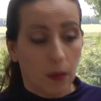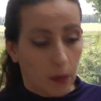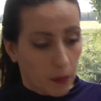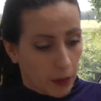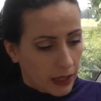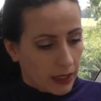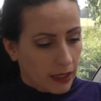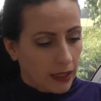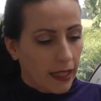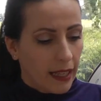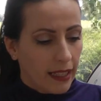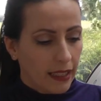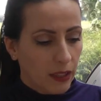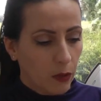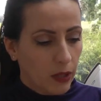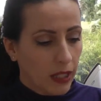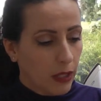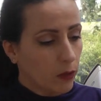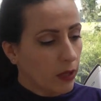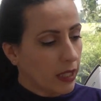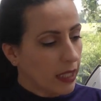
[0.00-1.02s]
But
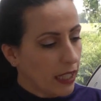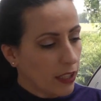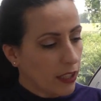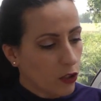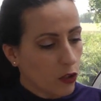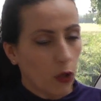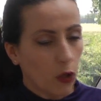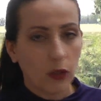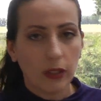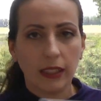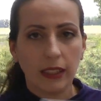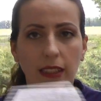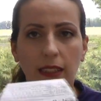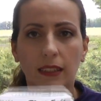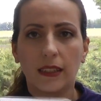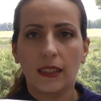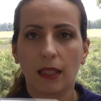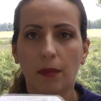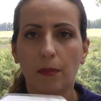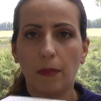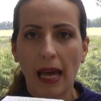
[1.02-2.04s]
anyway, when I saw
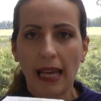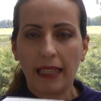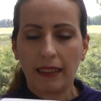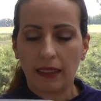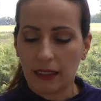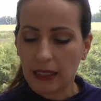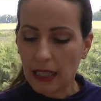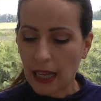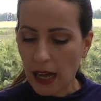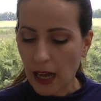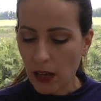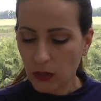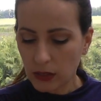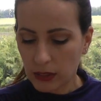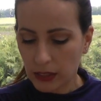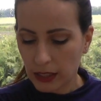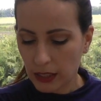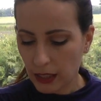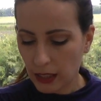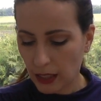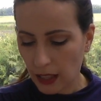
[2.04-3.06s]
this pattern
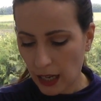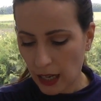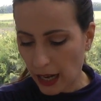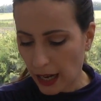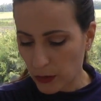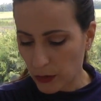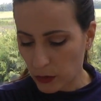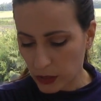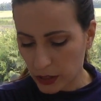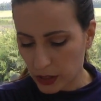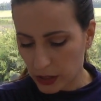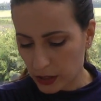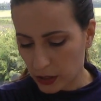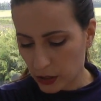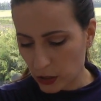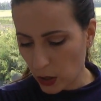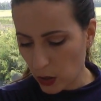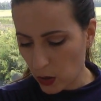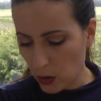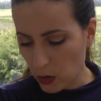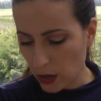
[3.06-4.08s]
out, I was
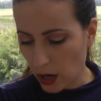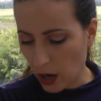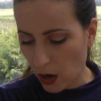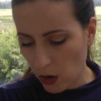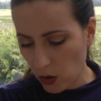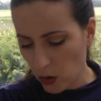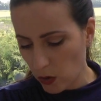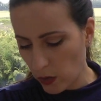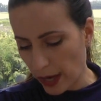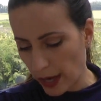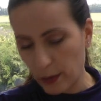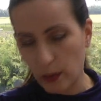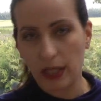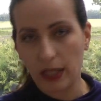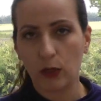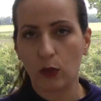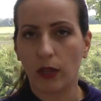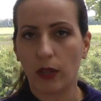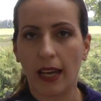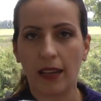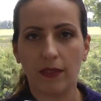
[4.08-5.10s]
so, oh, I
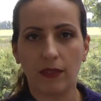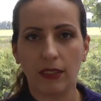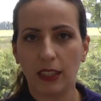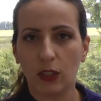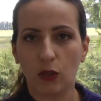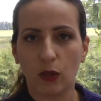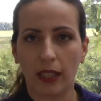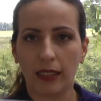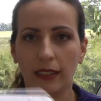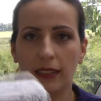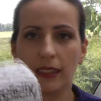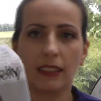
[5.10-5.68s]
want to have this one.